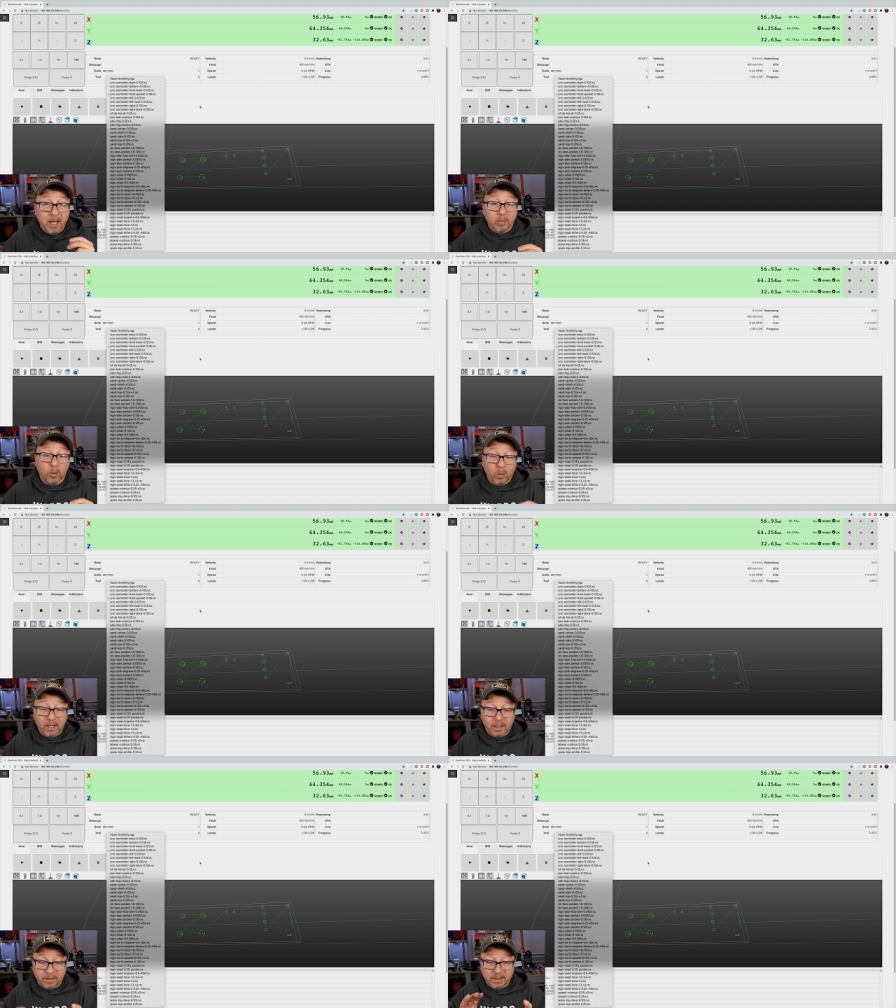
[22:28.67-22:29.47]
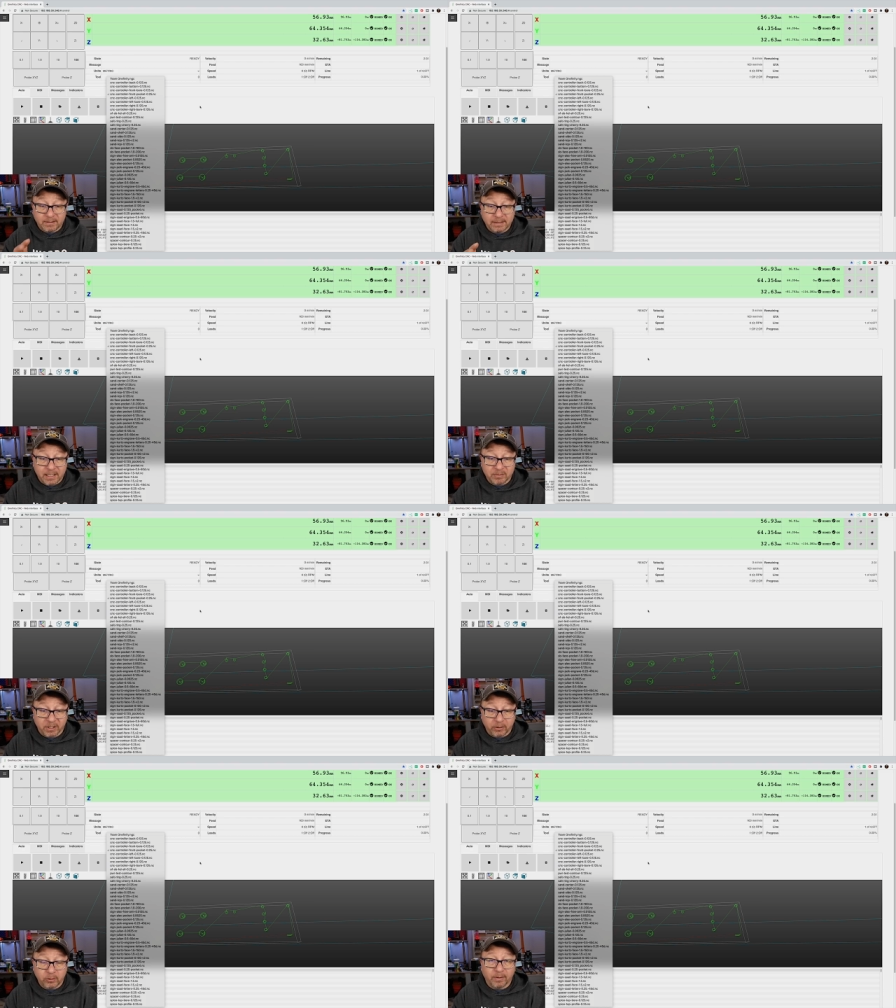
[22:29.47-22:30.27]
But what this allows me
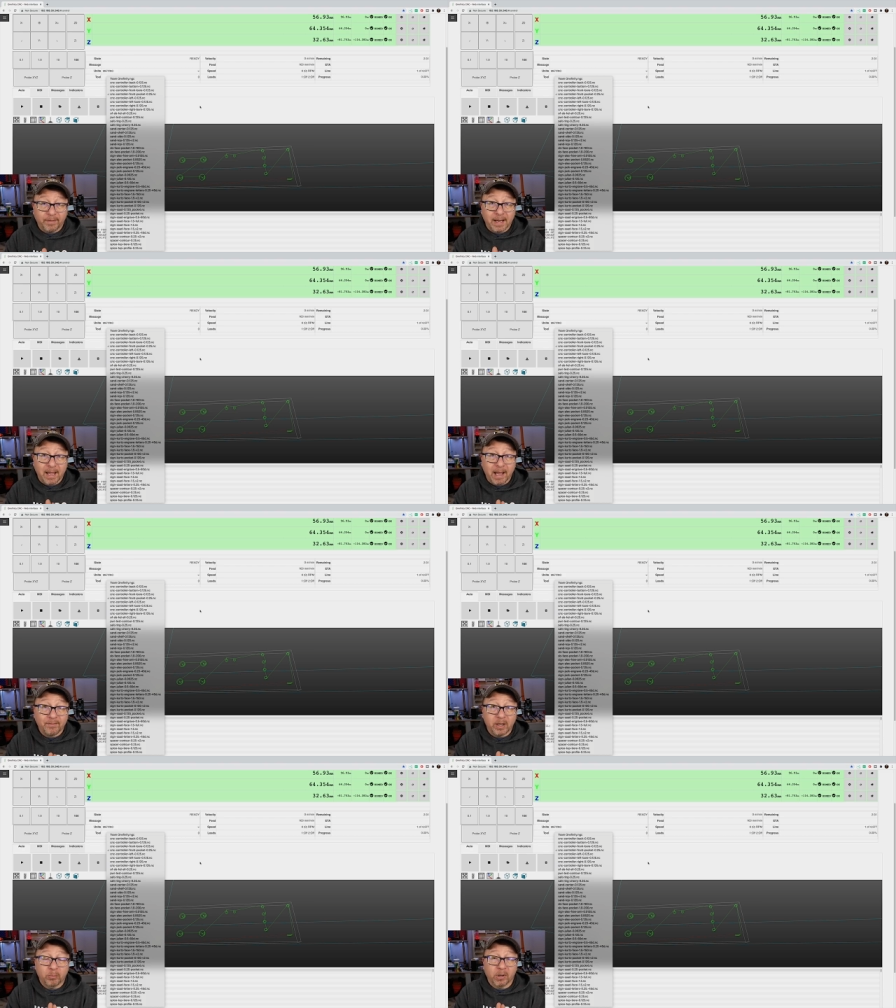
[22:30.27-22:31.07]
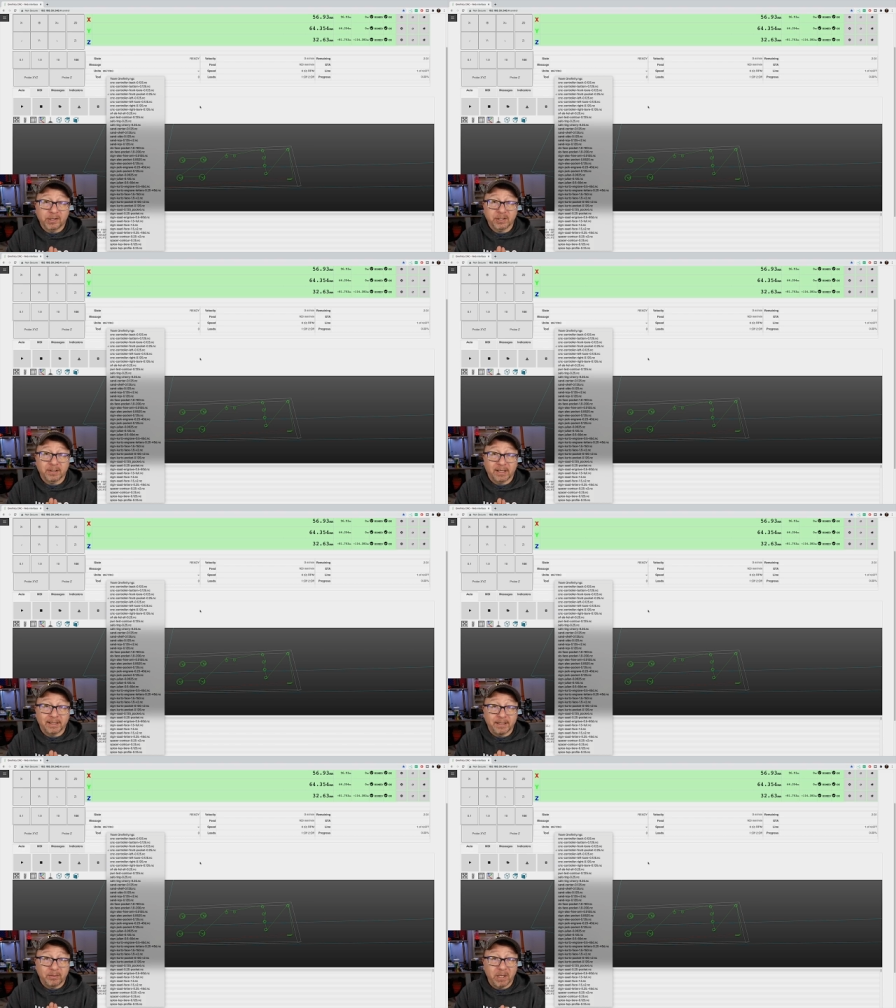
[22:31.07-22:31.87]
to do, if I have a project that I
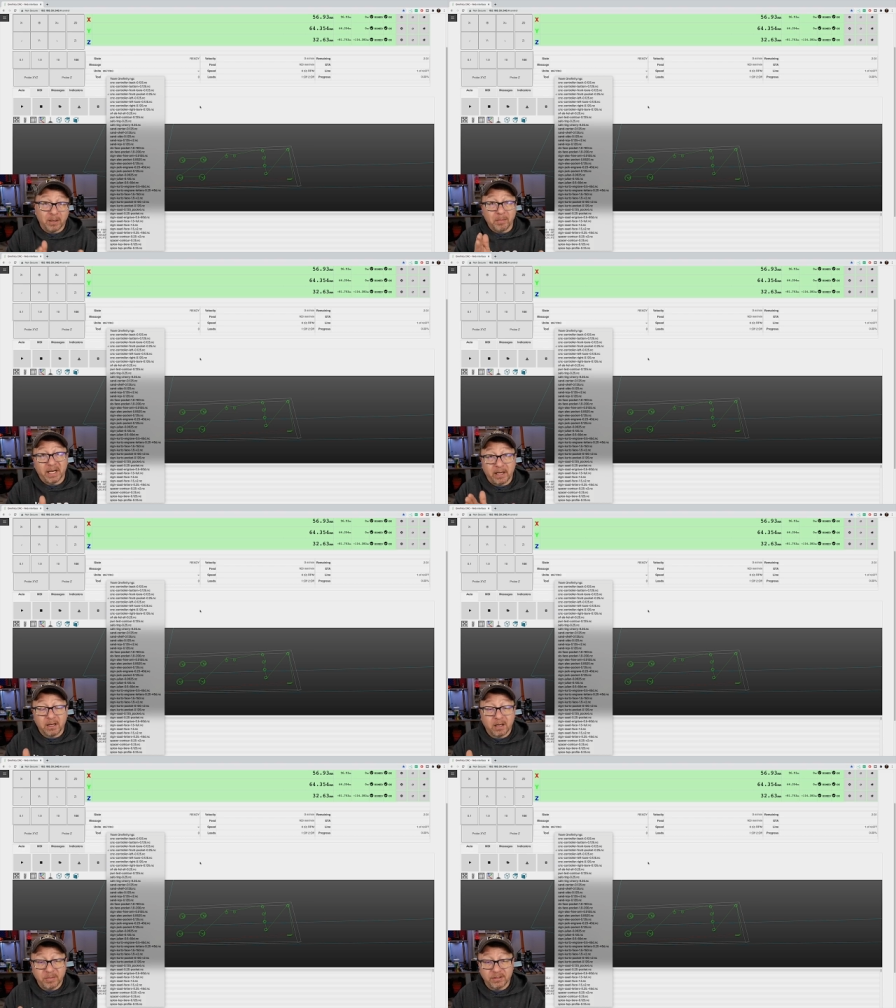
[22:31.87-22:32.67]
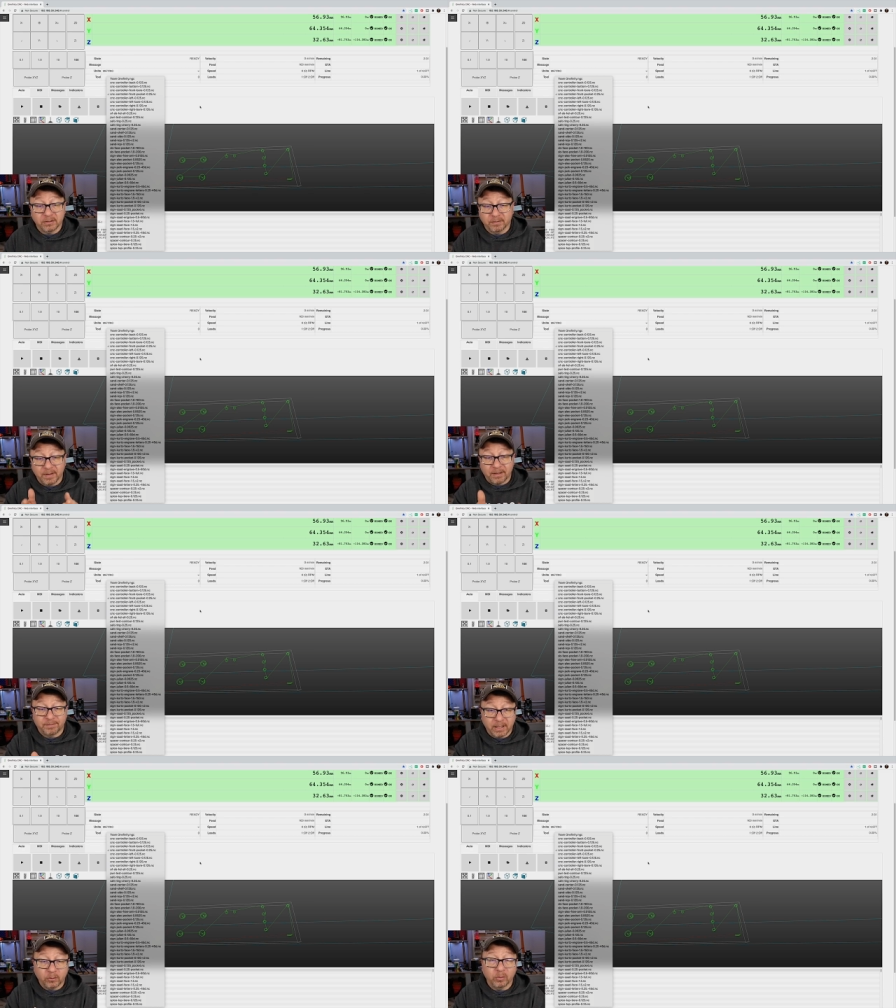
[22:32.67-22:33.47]
need to make many copies of, that
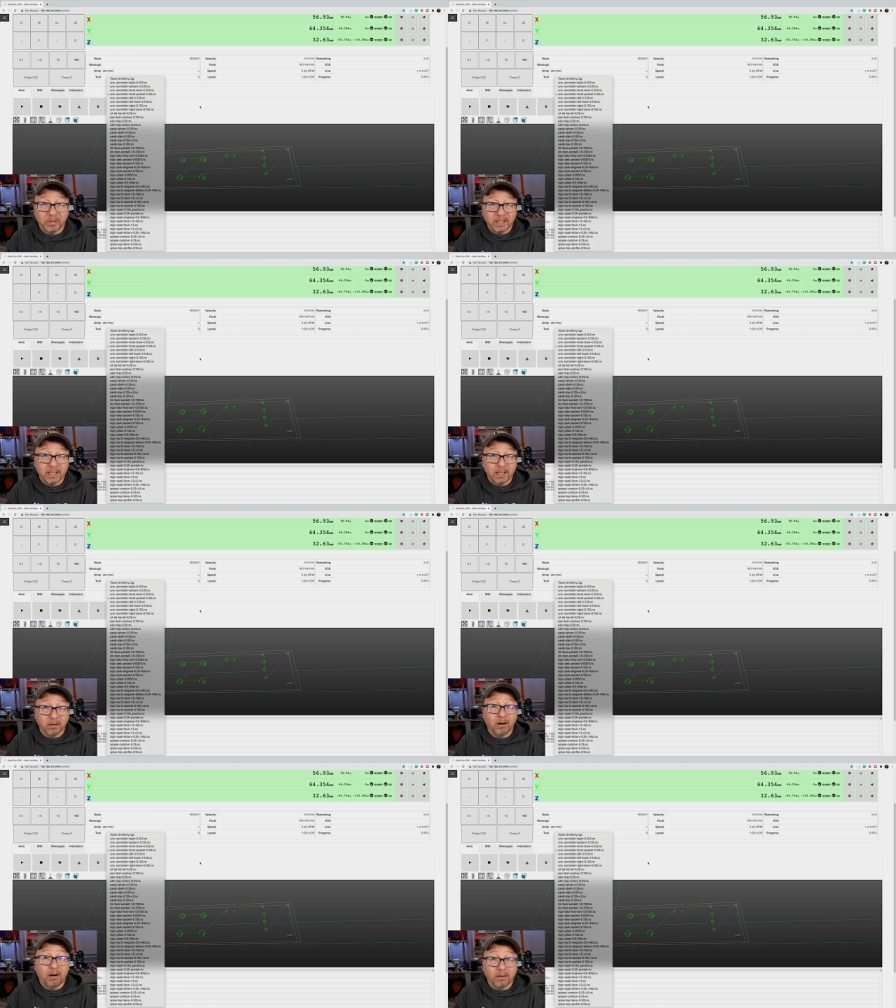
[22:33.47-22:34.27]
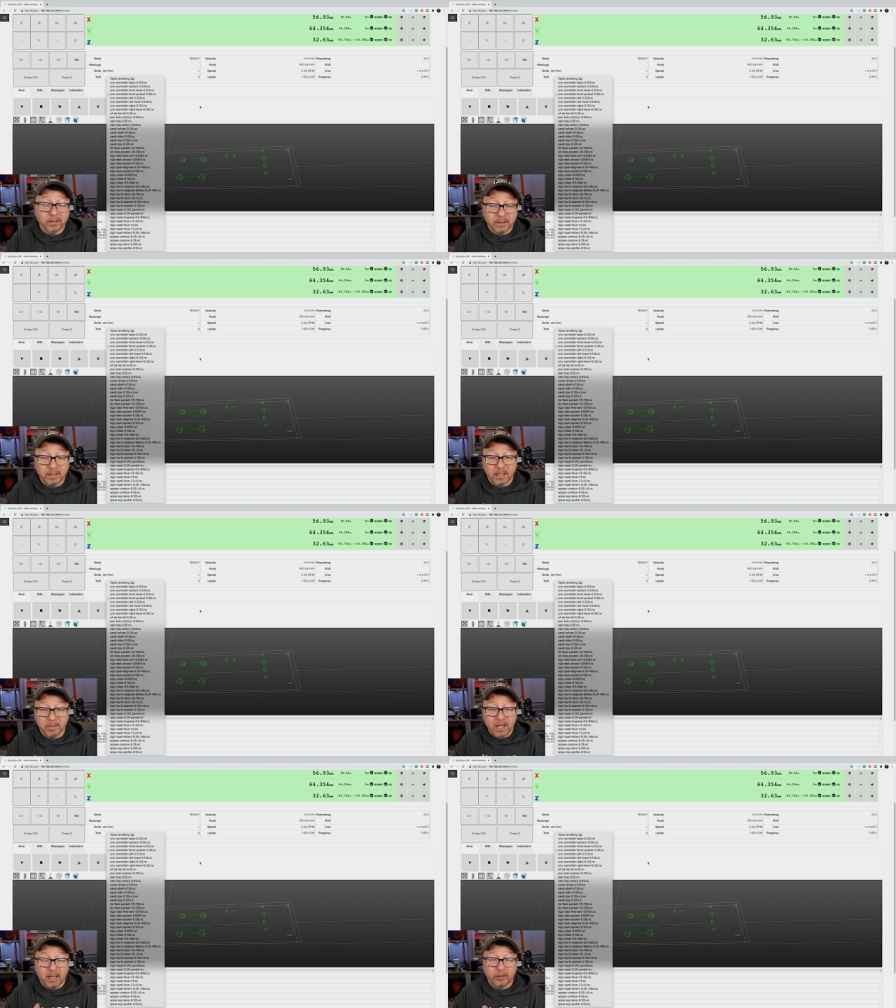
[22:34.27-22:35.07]
file will be here all the time.
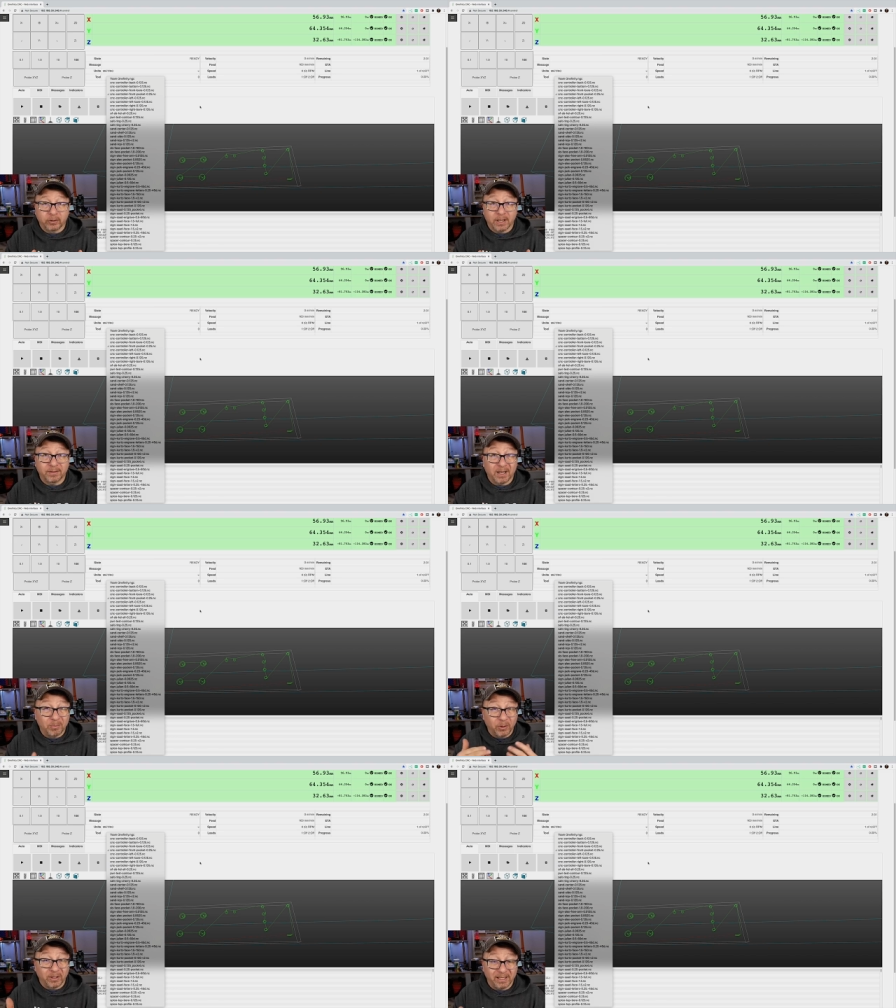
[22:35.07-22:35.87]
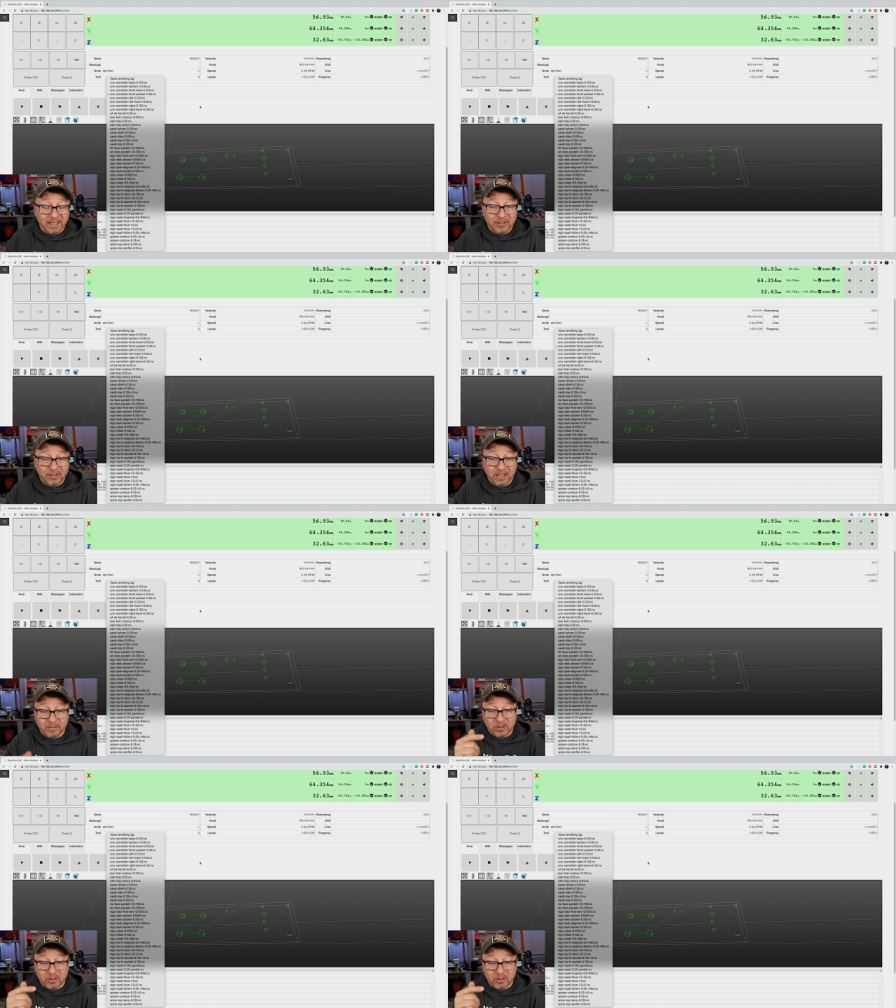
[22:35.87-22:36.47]
You don't have to upload it each time.